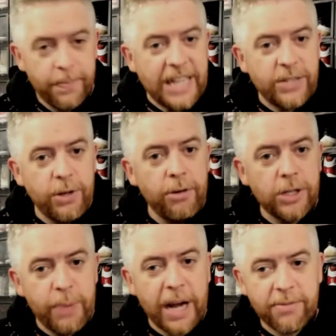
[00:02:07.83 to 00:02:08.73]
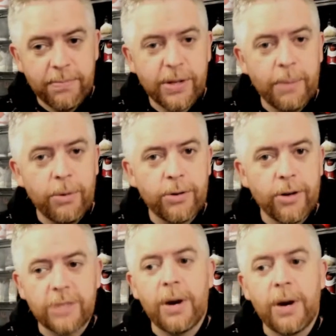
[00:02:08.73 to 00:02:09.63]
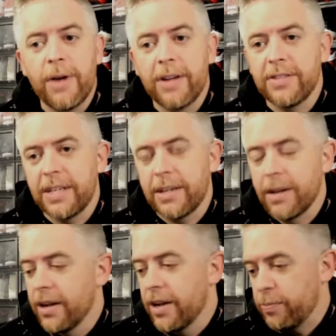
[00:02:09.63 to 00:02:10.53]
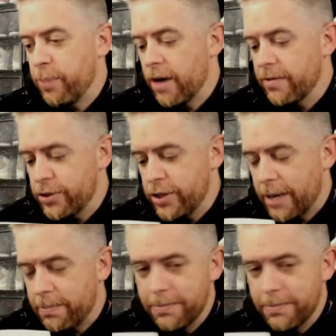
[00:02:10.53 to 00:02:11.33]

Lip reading: that's what you expect from someone who talks about wrestling as part of his job.